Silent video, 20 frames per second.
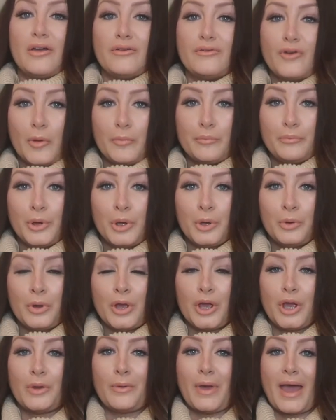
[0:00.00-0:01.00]
from
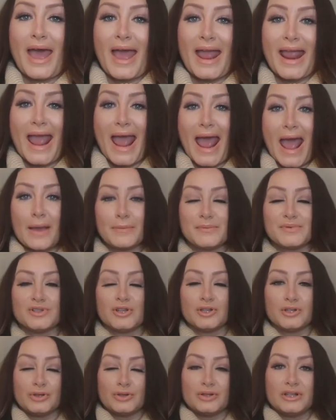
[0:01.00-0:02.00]
Boohoo. I
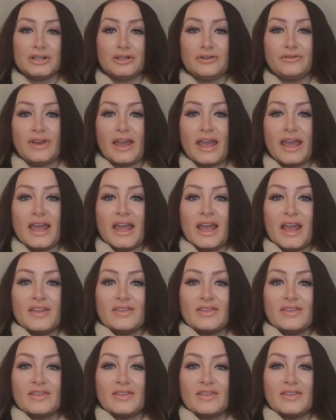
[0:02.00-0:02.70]
absolutely love it.